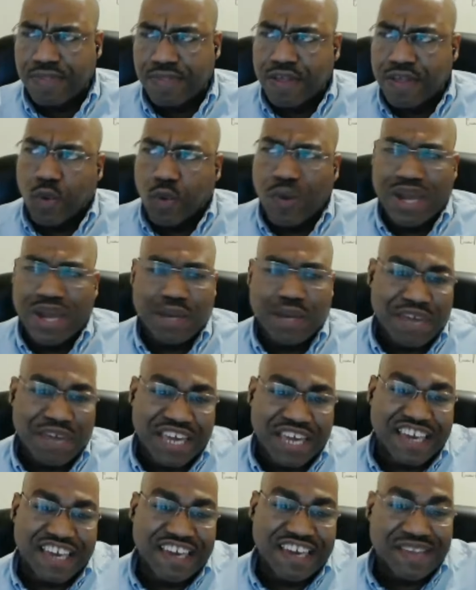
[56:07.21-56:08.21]
Wet
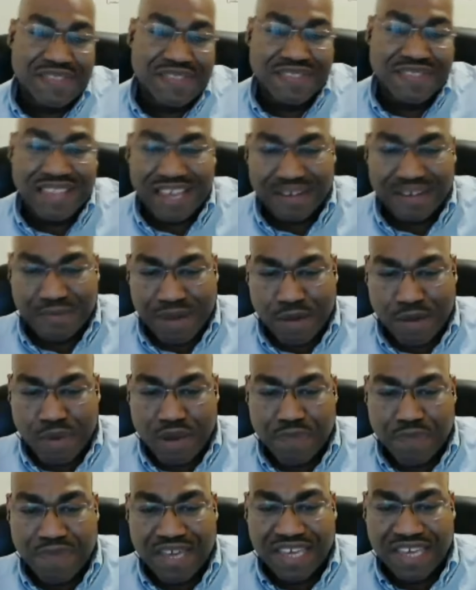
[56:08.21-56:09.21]
Pinky, like my
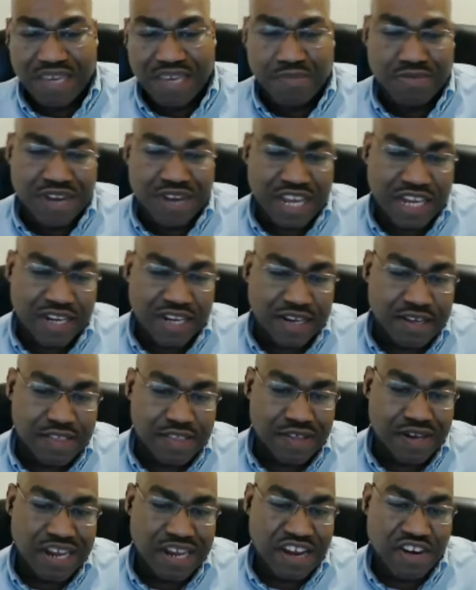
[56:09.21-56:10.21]
Wet Pinky brand, the
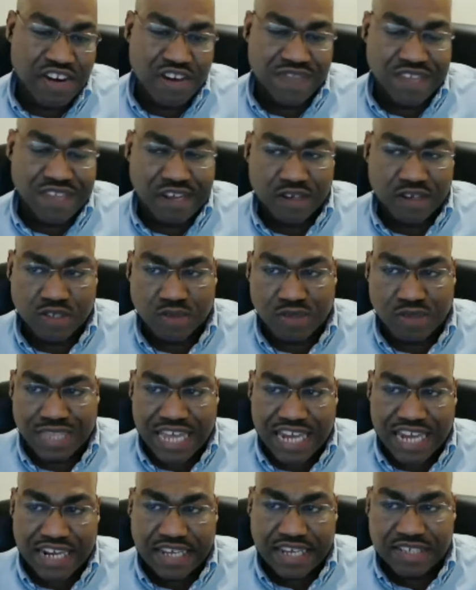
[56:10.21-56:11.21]
narrative that goes with
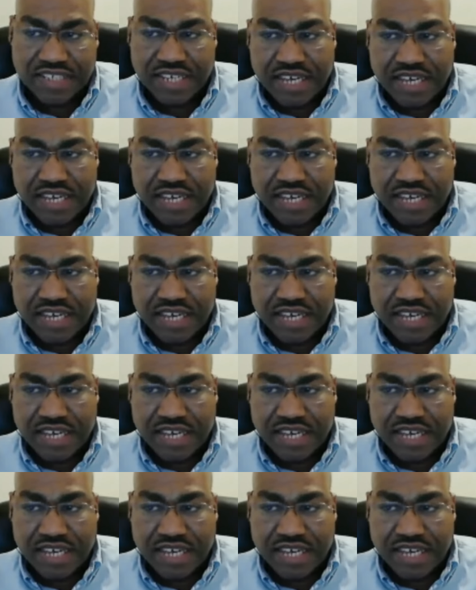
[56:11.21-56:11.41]
that is